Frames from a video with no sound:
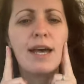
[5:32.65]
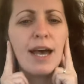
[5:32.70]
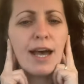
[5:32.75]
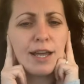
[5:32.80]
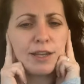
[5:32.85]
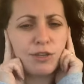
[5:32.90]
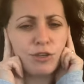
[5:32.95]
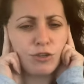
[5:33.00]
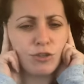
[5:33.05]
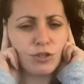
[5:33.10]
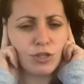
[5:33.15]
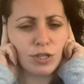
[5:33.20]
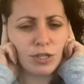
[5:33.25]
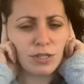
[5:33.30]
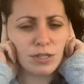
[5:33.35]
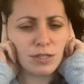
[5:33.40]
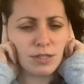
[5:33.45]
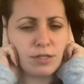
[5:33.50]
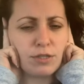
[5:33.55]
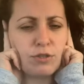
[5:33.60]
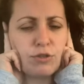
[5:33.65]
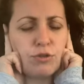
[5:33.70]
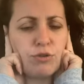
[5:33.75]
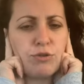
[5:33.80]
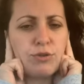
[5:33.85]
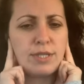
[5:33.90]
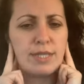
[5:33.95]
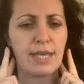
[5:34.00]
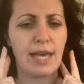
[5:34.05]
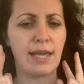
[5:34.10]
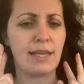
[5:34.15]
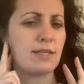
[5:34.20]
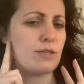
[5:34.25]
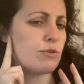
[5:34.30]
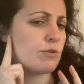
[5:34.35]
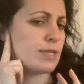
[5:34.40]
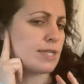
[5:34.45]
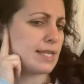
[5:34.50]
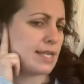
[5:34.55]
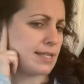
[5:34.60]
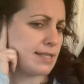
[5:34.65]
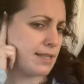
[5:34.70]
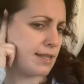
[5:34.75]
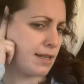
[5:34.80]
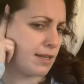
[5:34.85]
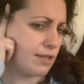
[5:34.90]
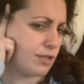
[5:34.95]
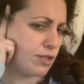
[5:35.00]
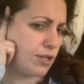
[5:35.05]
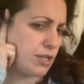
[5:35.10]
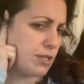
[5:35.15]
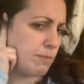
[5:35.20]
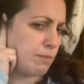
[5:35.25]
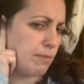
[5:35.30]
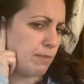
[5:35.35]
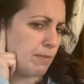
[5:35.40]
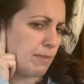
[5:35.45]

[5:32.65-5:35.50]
And you just use that. So scissoring just